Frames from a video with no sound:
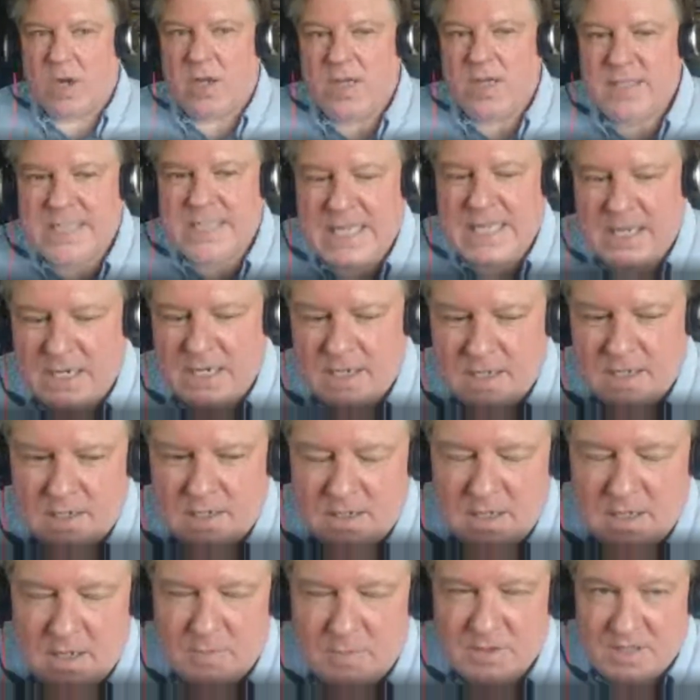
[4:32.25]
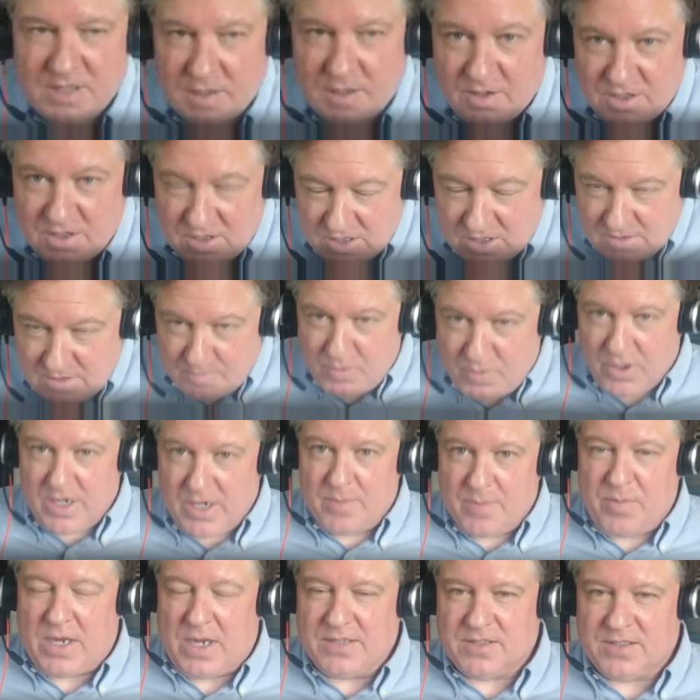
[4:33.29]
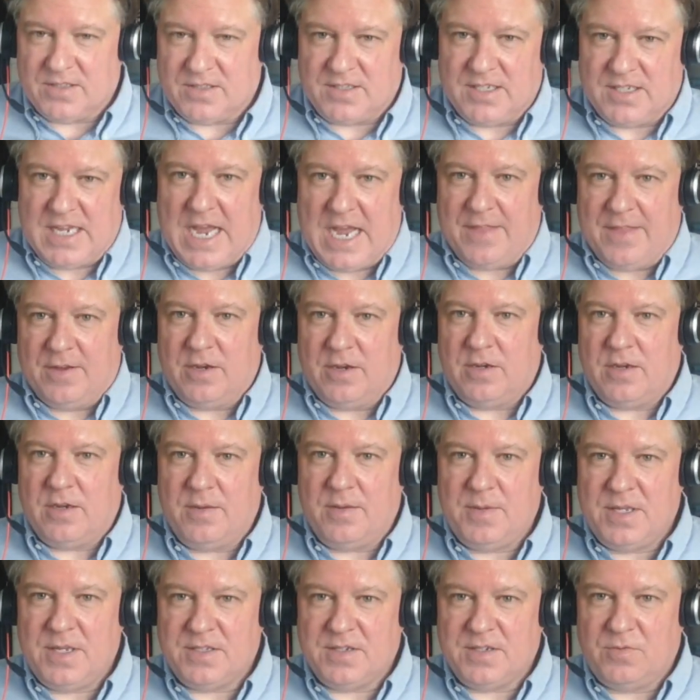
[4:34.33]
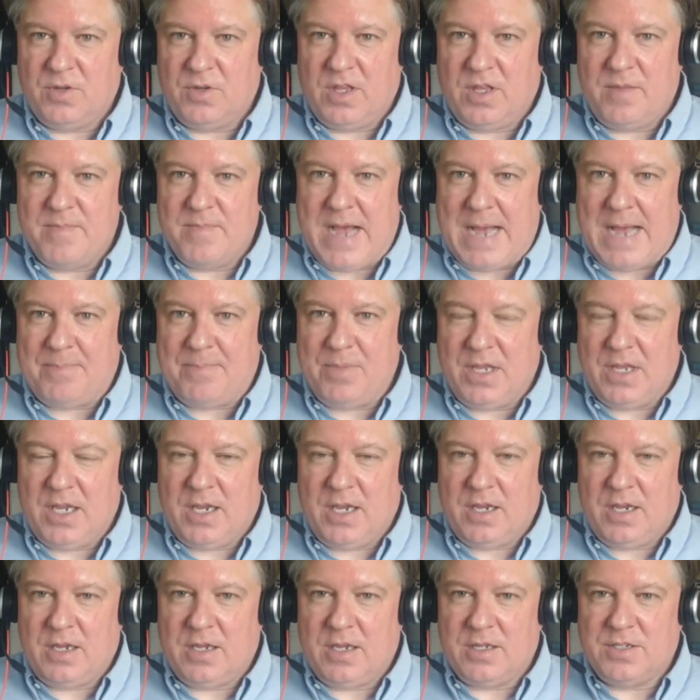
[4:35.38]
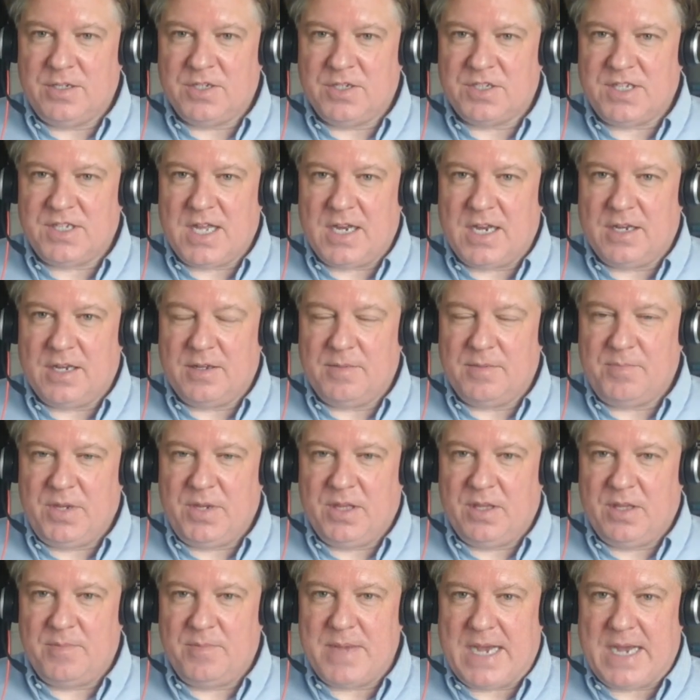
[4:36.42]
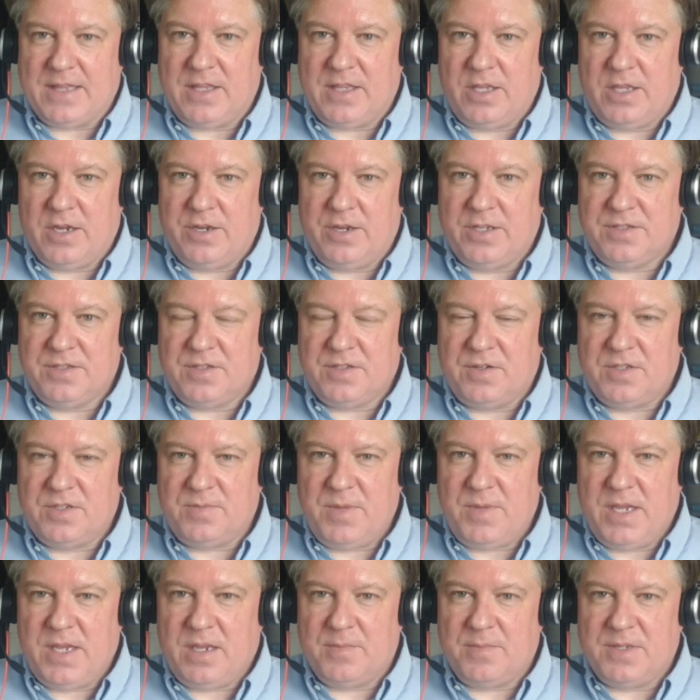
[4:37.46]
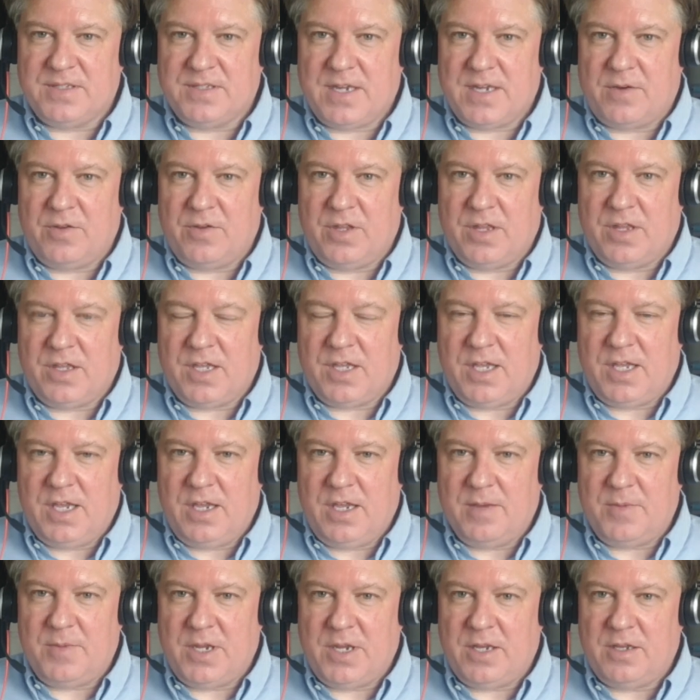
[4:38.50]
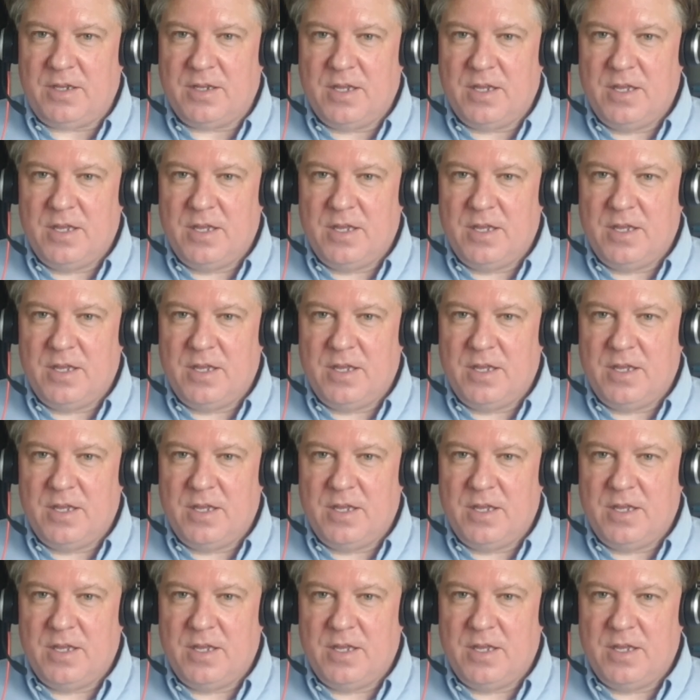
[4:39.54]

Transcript: is it almost like putting a puzzle together? I mean, is it really mapping and just kind of peeling back the onion, so to speak? I mean, is that really the key? I mean,